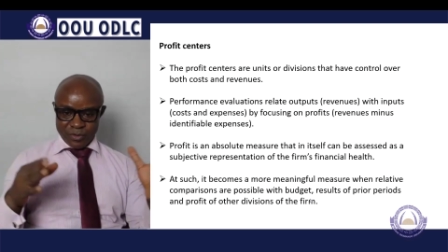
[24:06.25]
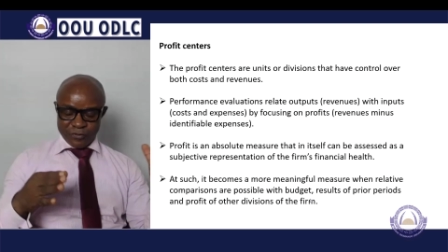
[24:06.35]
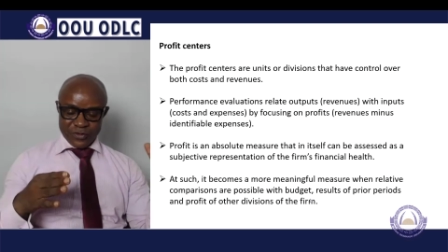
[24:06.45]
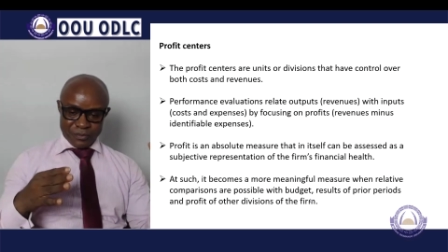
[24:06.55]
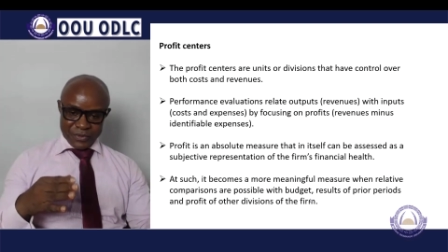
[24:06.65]

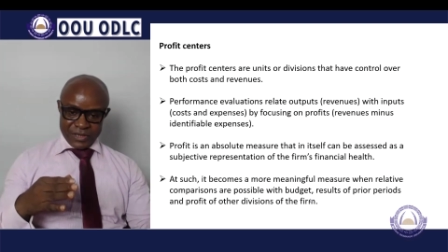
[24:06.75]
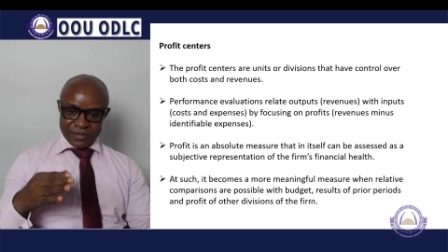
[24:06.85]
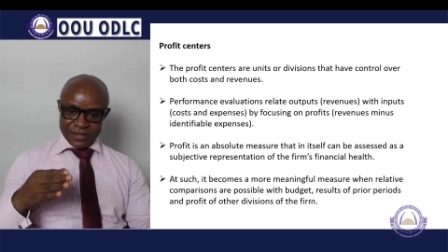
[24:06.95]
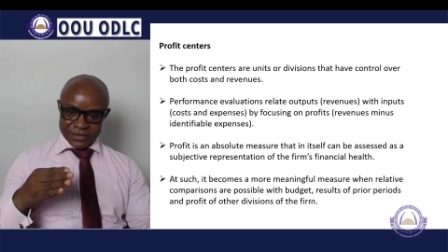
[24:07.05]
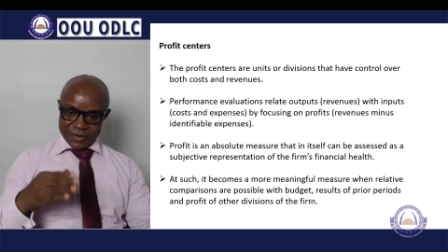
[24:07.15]
Profit
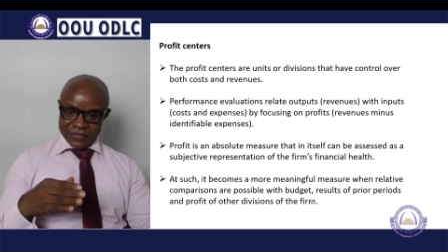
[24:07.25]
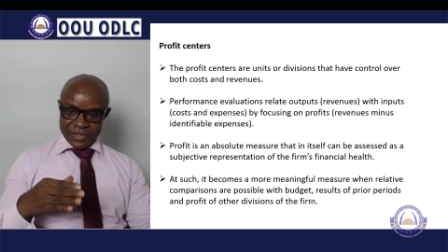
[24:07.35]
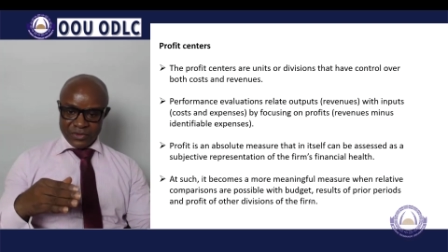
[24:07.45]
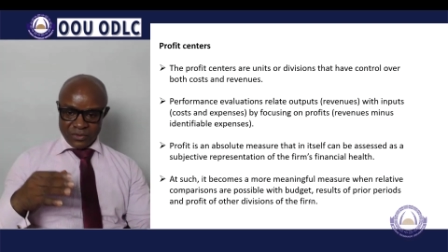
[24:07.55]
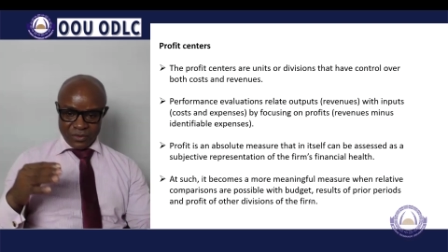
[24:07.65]
being the
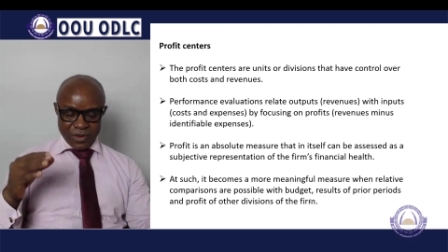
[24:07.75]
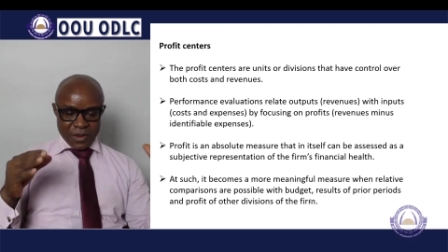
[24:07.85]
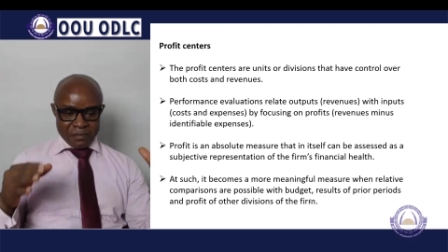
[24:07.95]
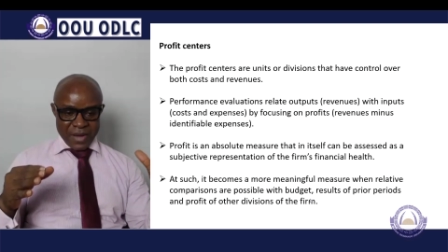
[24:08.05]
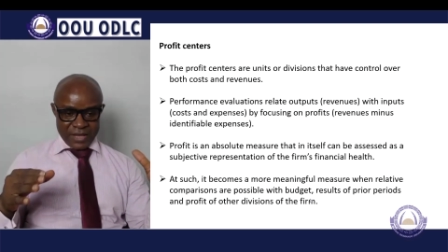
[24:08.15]
revenue
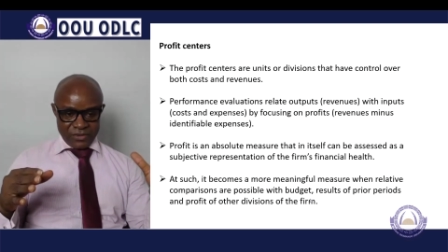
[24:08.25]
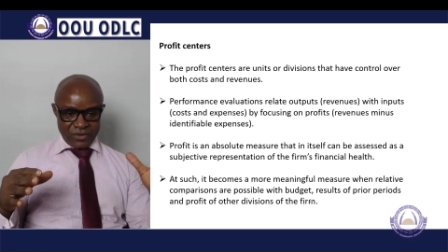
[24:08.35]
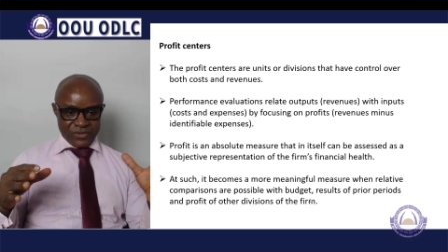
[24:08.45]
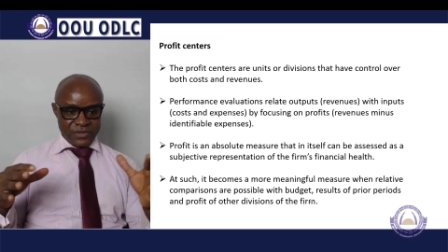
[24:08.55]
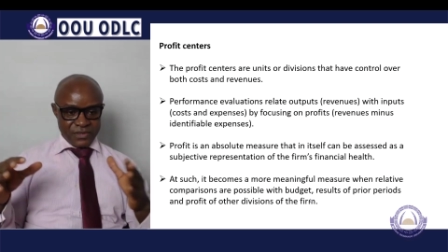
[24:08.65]

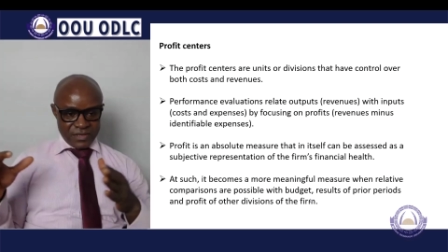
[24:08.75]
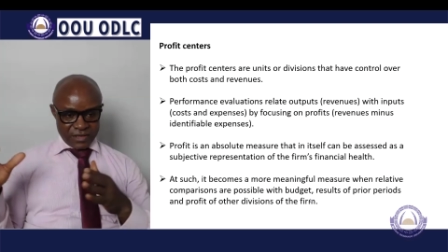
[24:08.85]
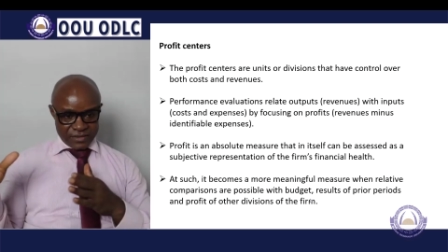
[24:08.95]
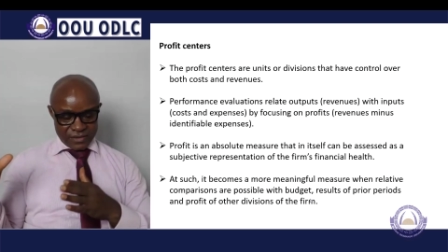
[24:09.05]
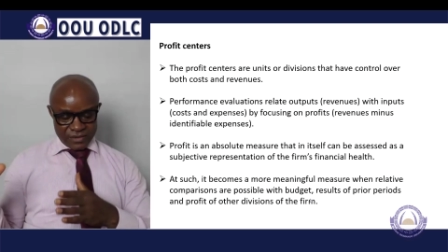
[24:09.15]
minus
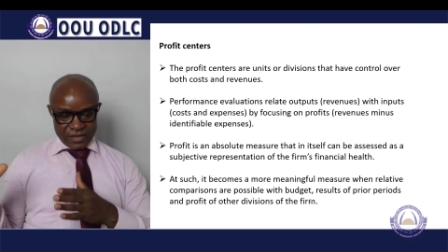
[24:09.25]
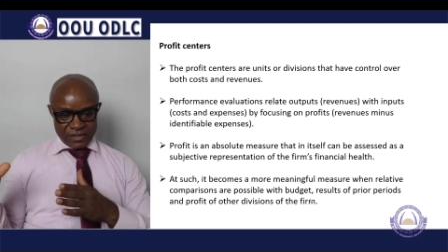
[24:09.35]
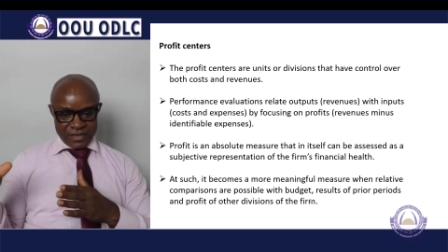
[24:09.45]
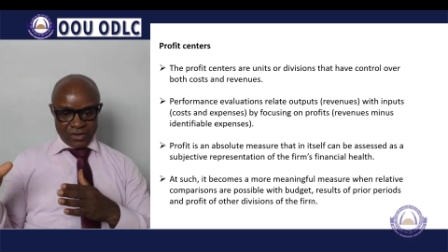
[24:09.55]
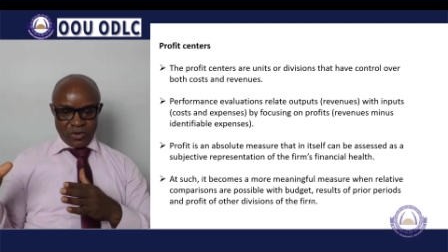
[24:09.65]

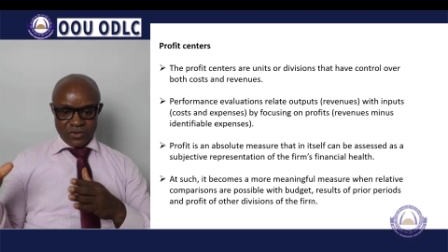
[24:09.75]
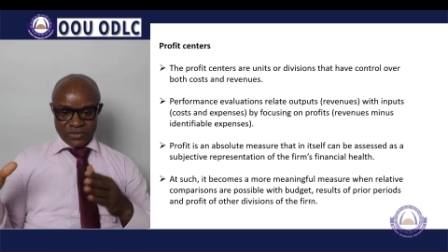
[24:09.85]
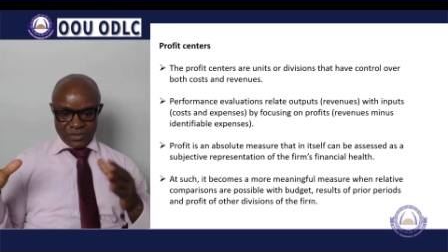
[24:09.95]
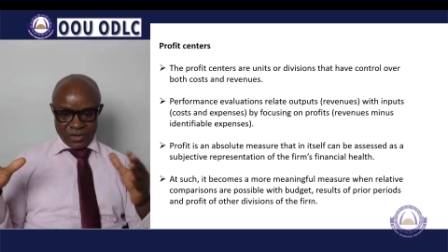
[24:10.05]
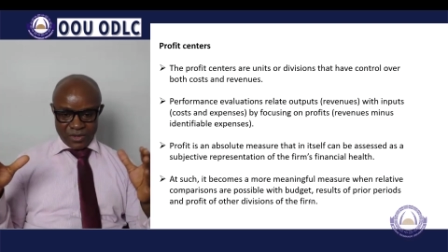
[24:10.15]
the
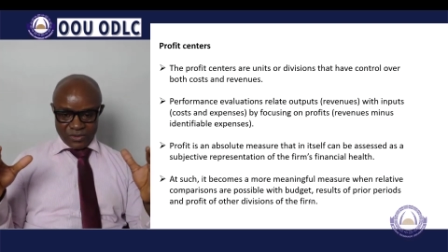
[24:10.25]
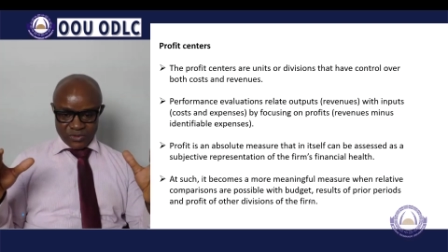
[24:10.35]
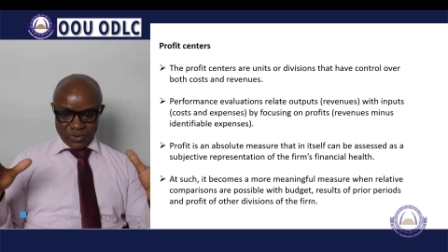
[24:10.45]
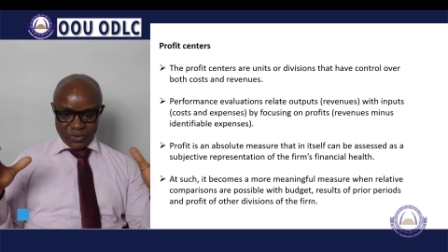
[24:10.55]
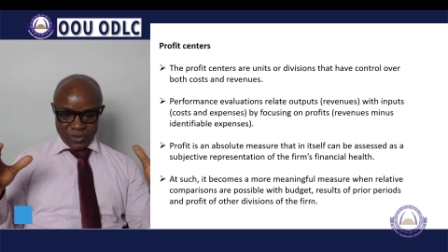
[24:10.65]
cost.
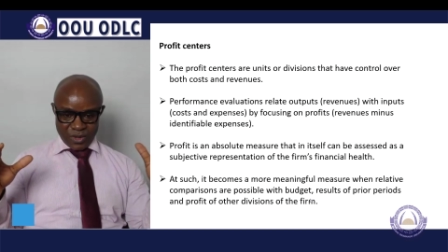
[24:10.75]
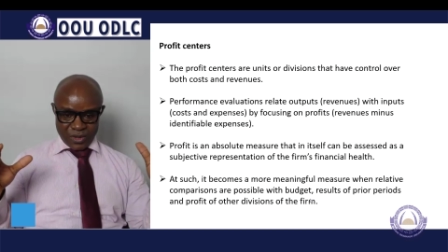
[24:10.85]
So